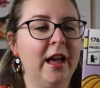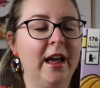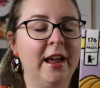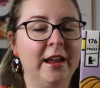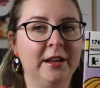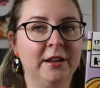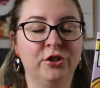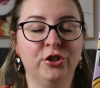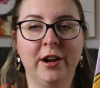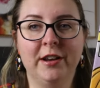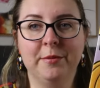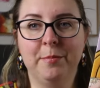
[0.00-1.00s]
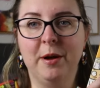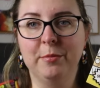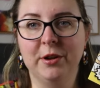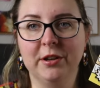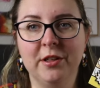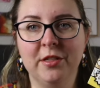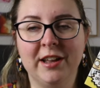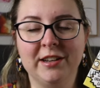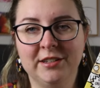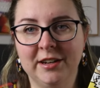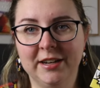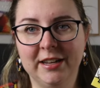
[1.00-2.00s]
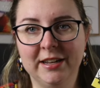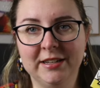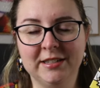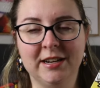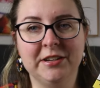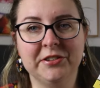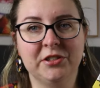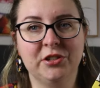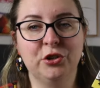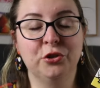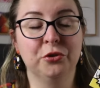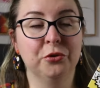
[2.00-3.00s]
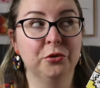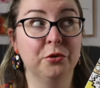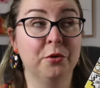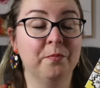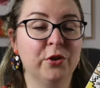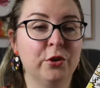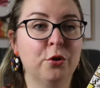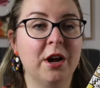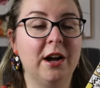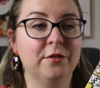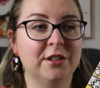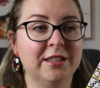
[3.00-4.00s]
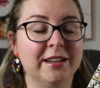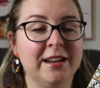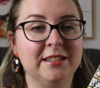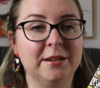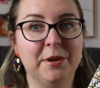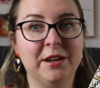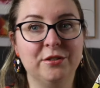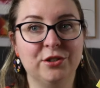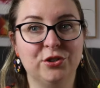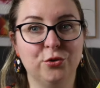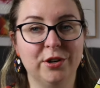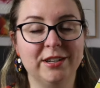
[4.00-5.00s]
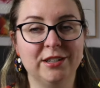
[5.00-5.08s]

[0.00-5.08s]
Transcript: a giant pumpkin that Ducky is asked to look after that ends up being destroyed.